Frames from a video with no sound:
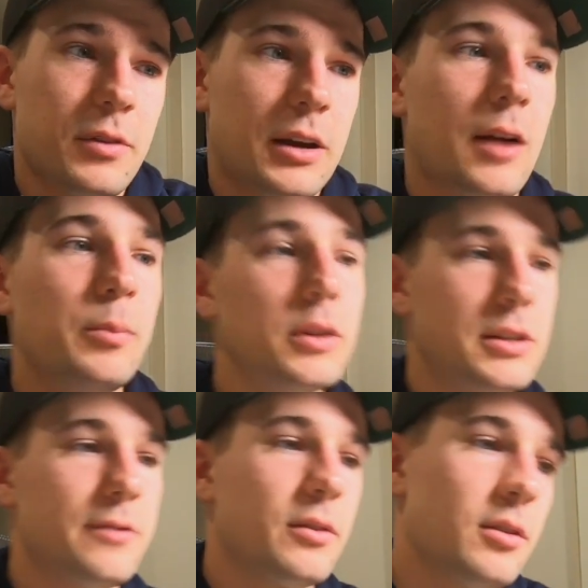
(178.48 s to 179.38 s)
a couple of
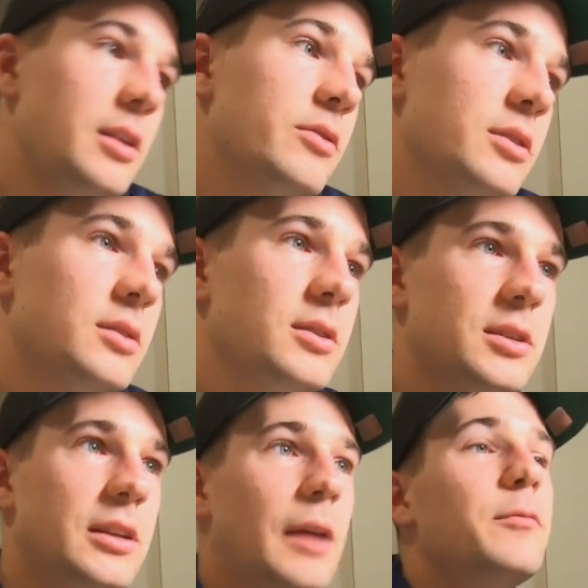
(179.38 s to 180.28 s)
different theories that
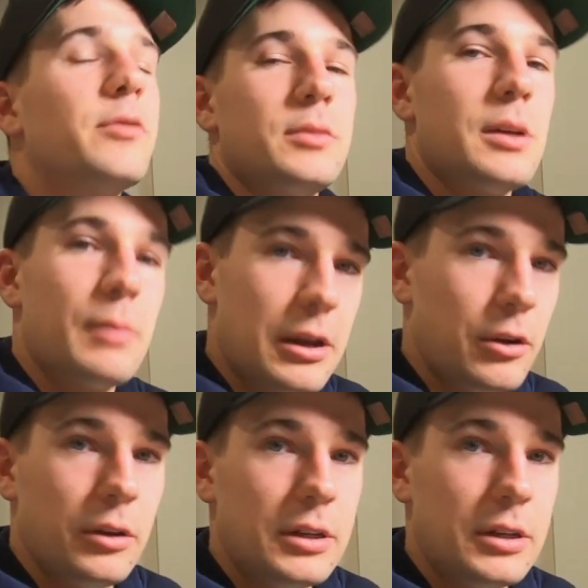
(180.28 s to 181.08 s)
stem from some of that early